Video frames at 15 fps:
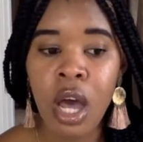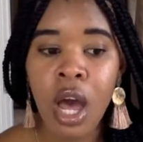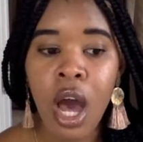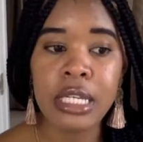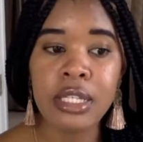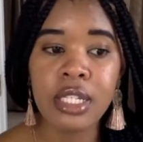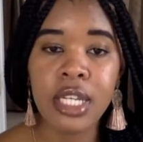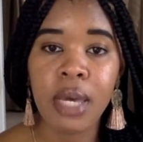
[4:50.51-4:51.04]

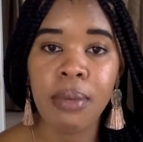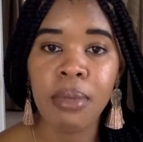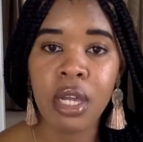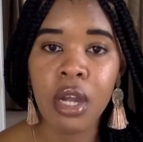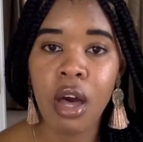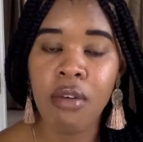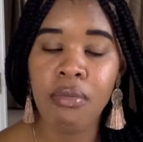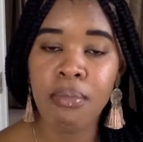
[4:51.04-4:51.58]
a statement
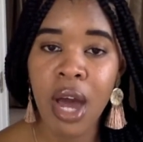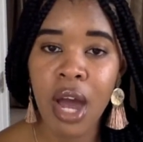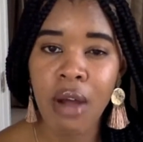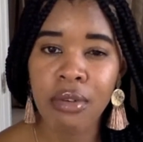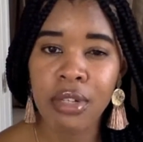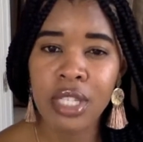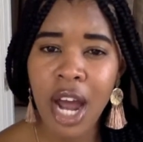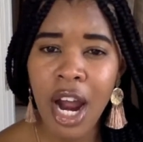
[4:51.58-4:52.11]
of my
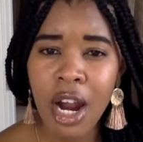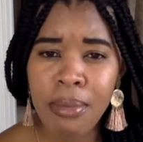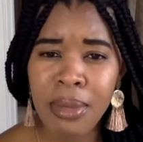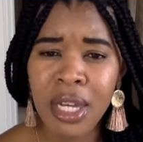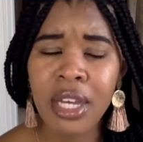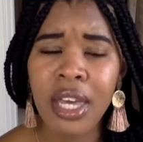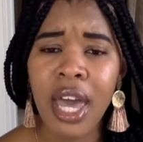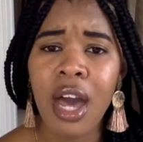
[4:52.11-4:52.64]

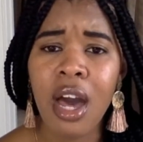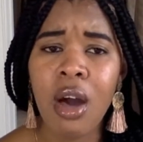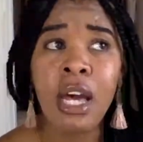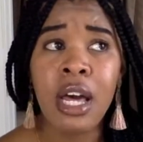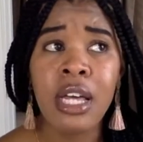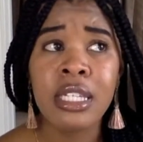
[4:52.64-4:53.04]
retirement account,